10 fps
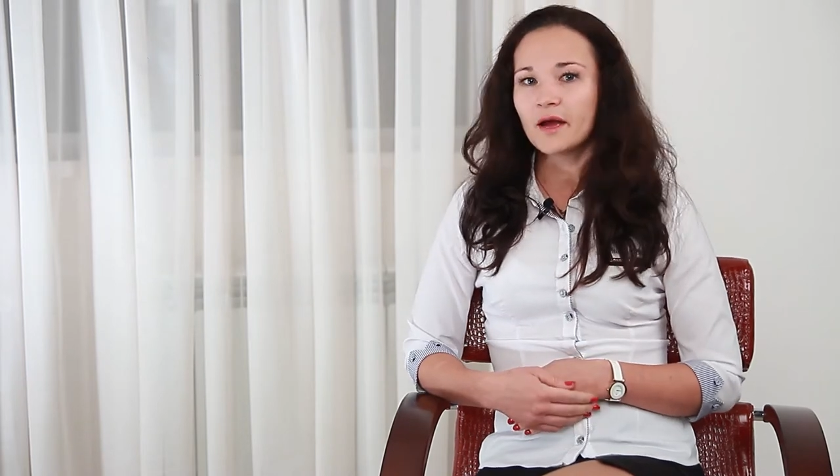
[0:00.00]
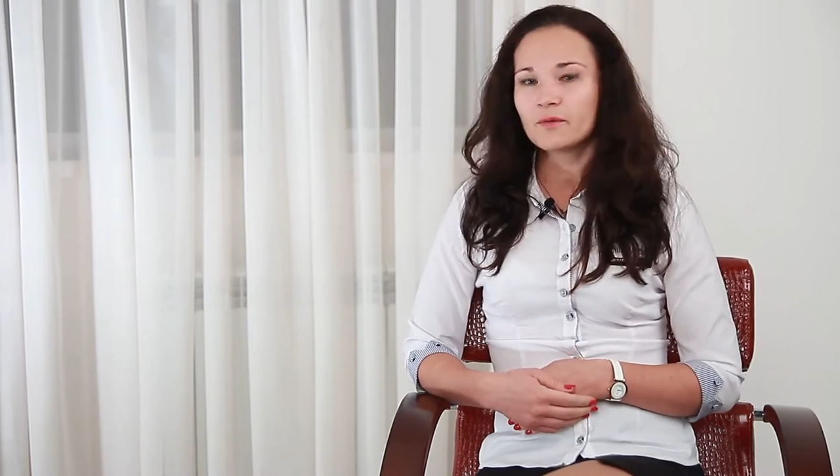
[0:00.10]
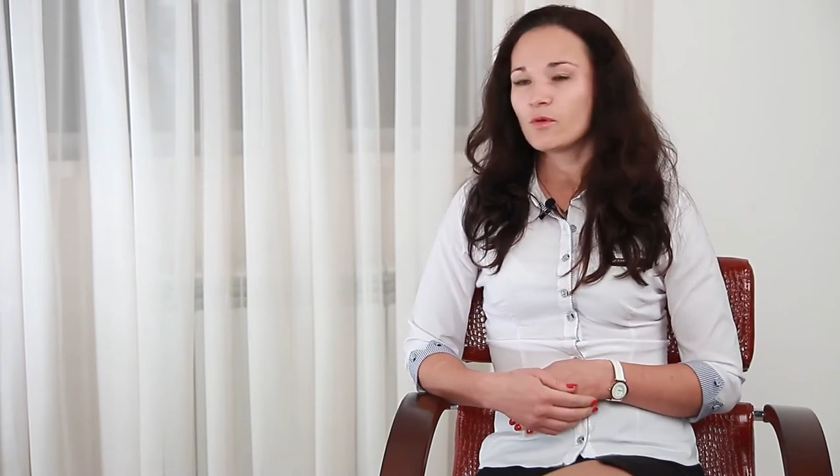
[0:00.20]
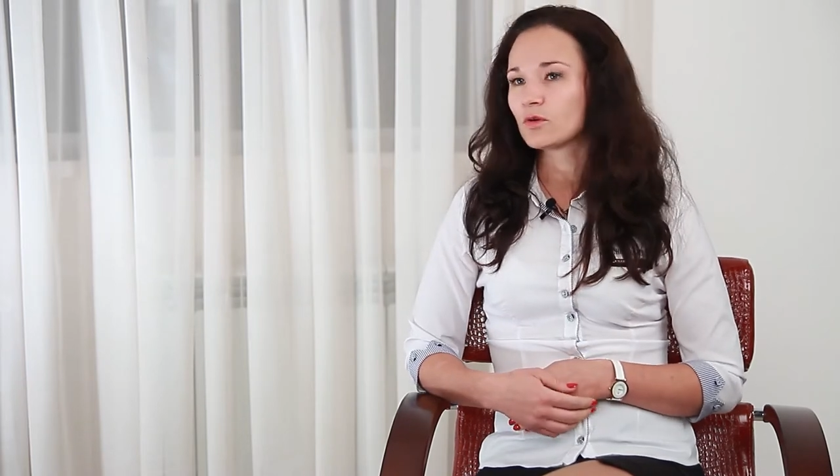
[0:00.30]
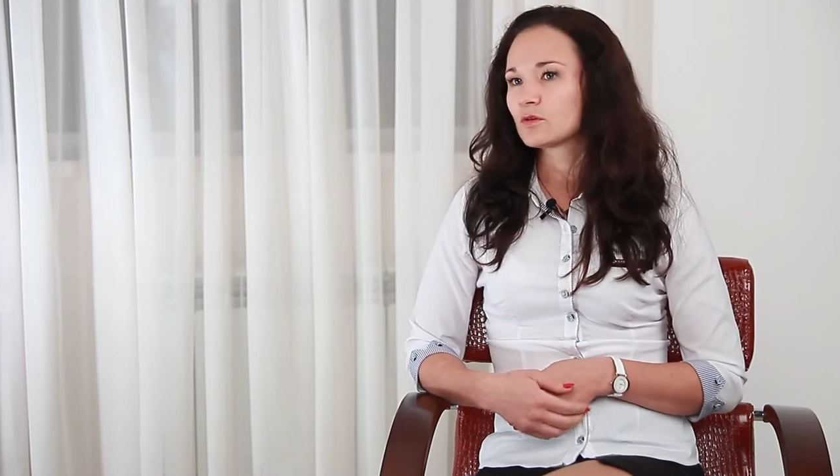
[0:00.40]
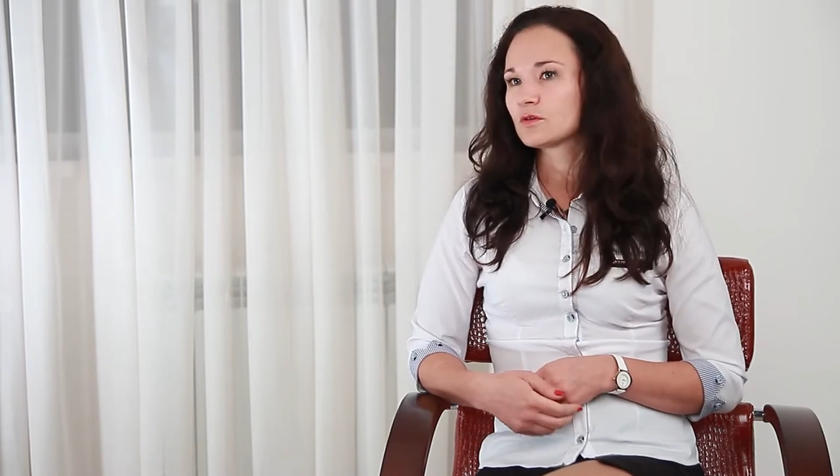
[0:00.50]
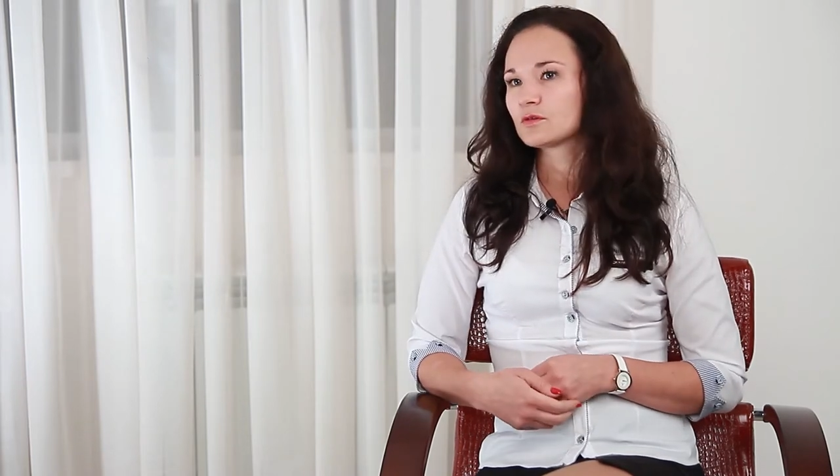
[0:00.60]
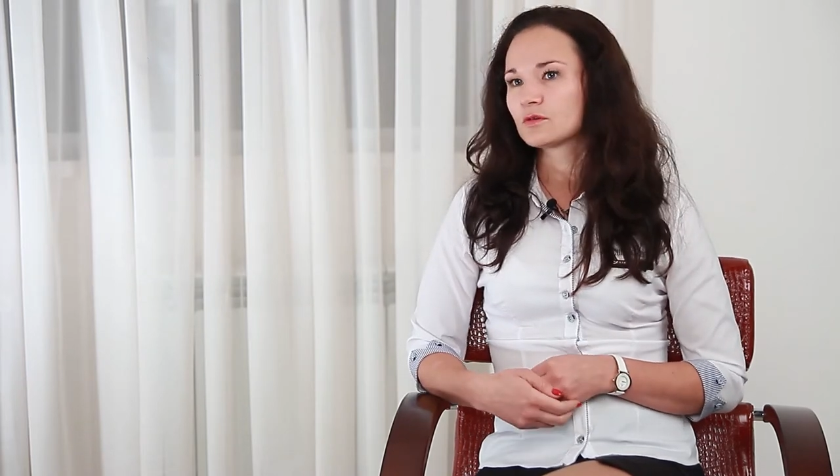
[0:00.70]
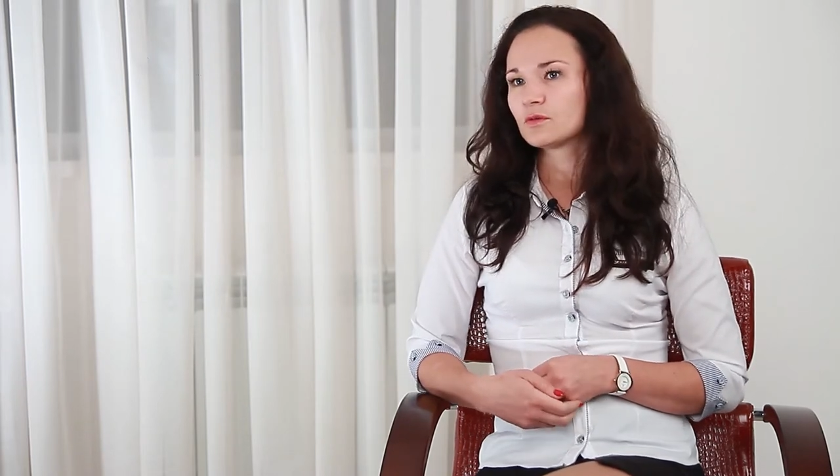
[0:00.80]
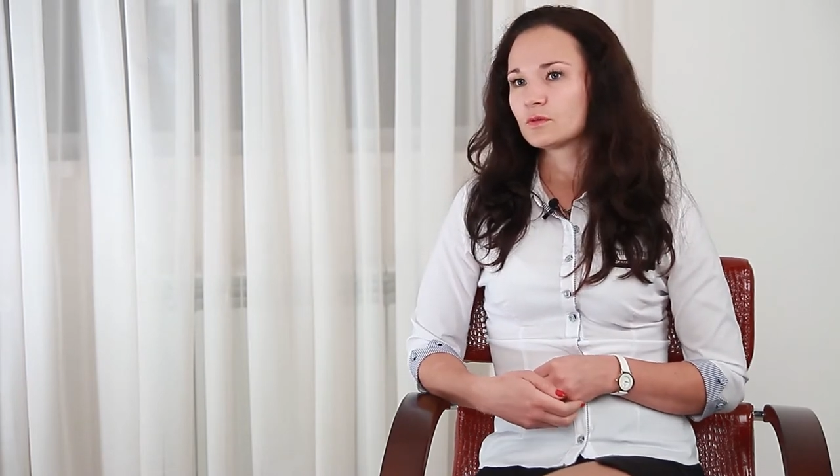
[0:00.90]
want
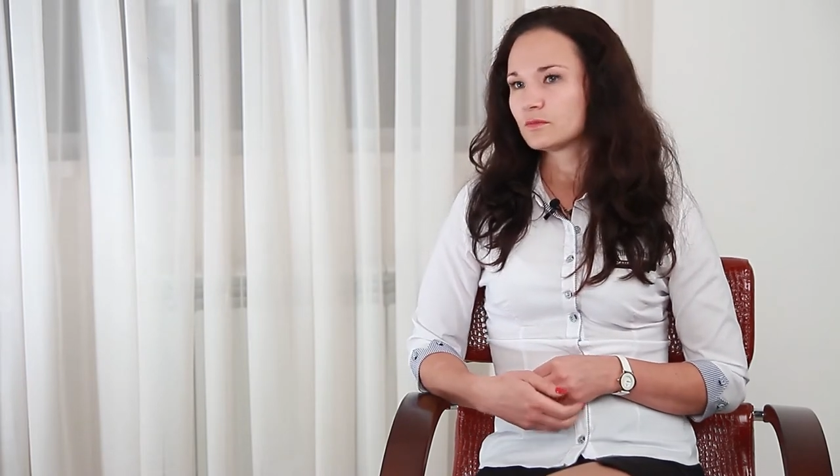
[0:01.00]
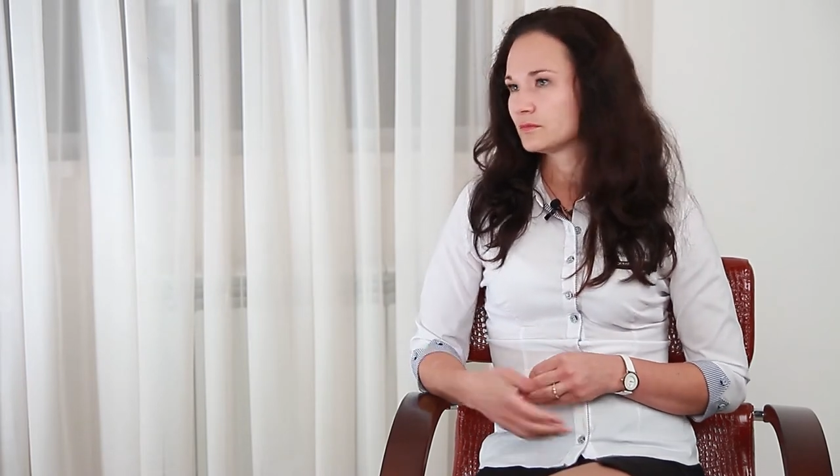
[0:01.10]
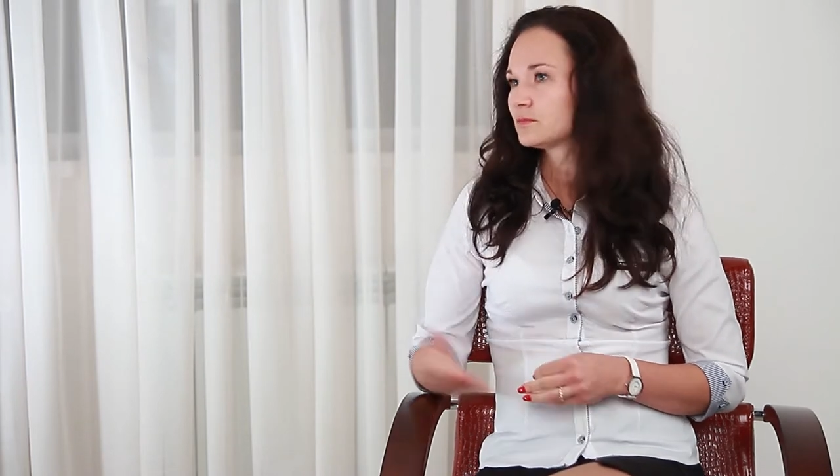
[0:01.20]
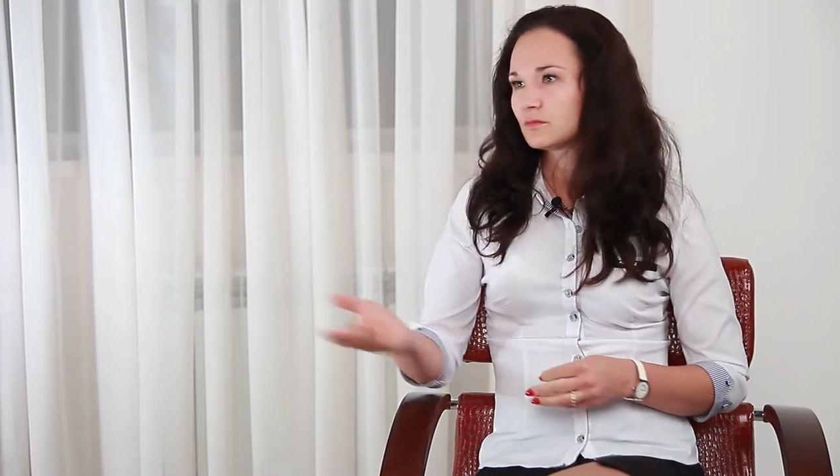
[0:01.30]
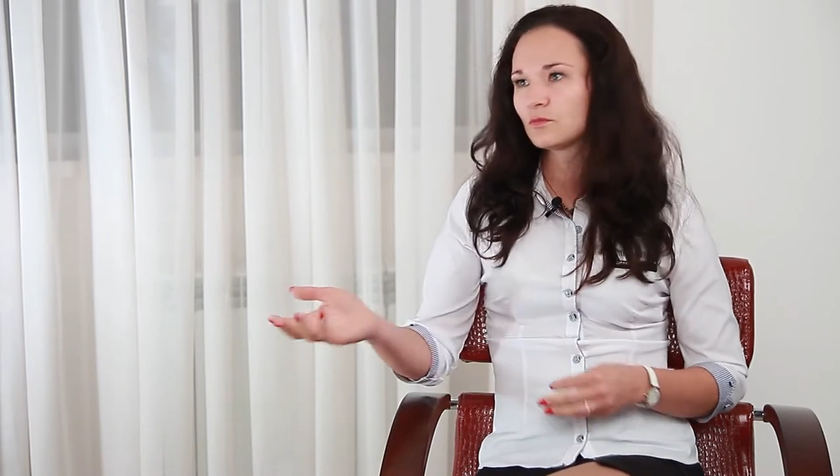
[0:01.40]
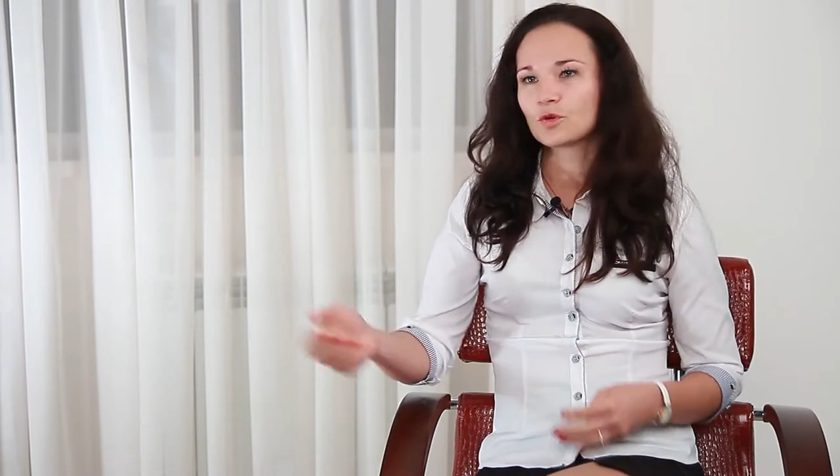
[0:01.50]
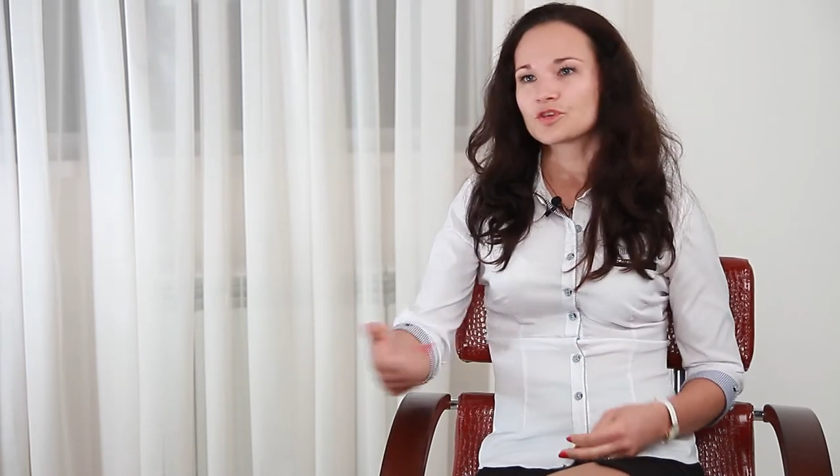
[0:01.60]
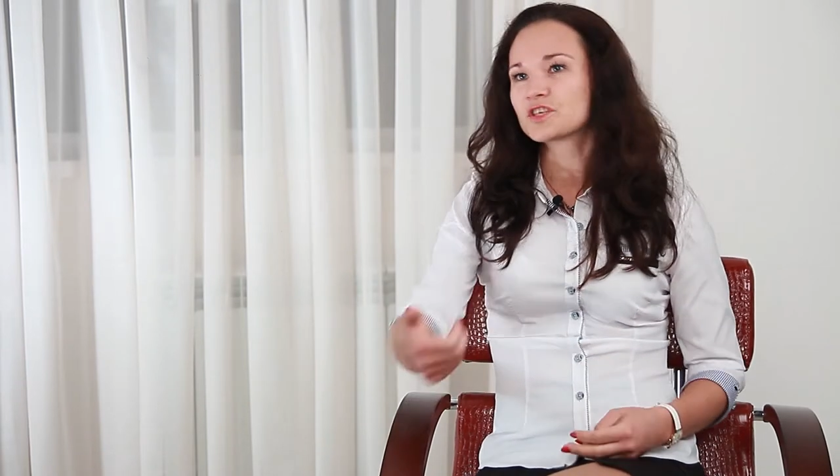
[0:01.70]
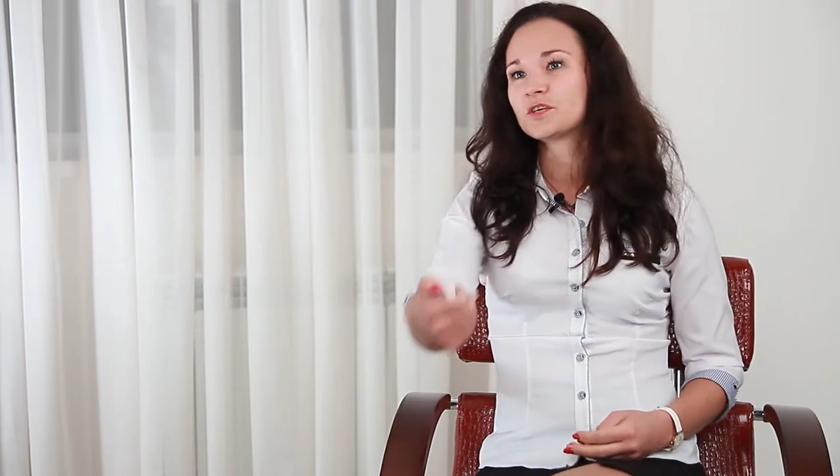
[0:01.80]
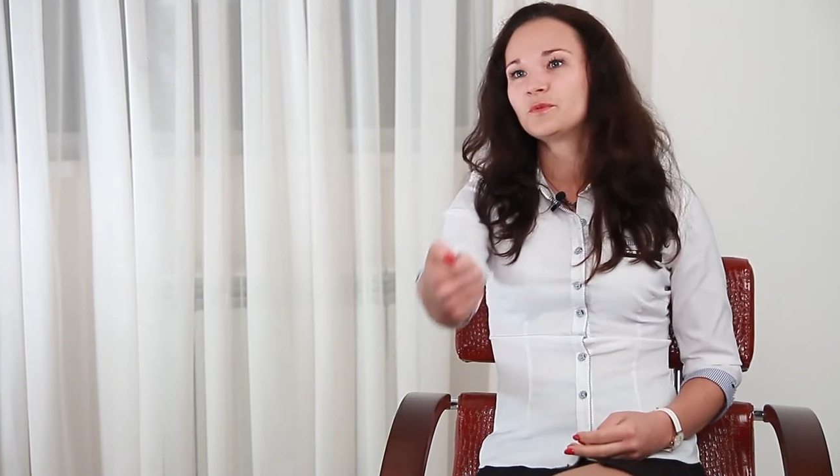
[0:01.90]

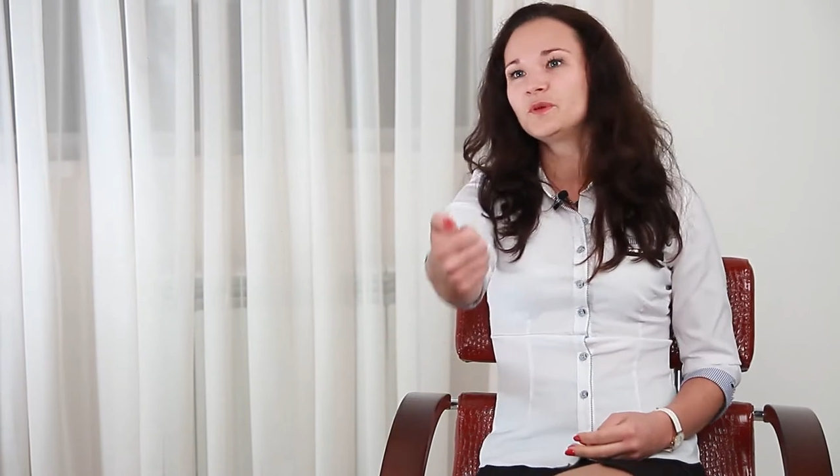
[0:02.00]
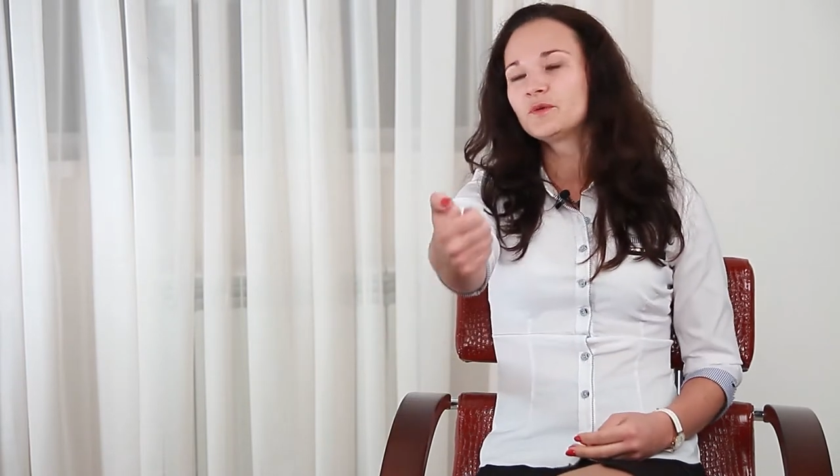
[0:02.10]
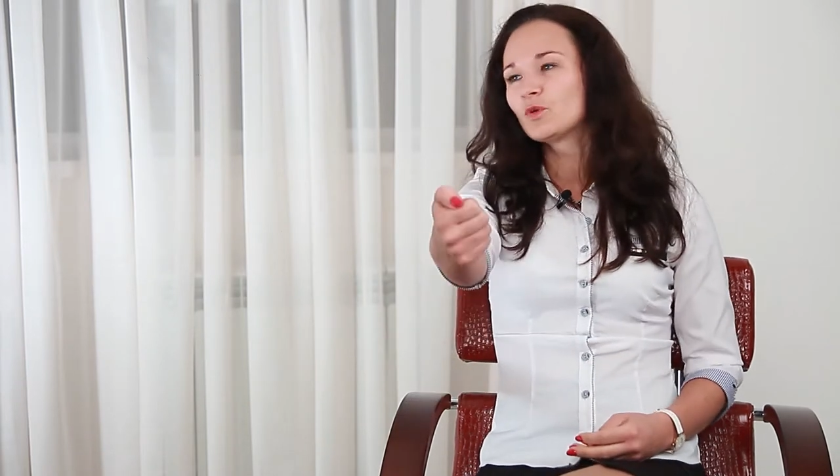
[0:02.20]
TV,